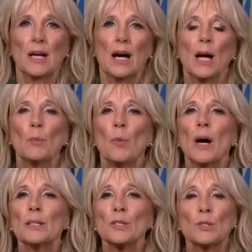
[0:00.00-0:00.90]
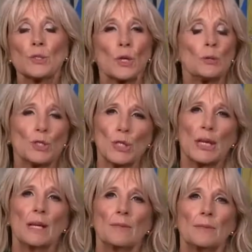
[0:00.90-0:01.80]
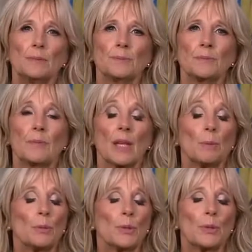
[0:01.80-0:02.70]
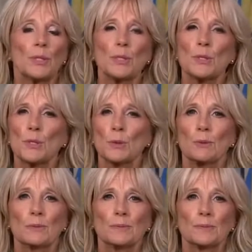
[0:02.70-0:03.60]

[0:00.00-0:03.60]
I watched Joe shave and put on his suit.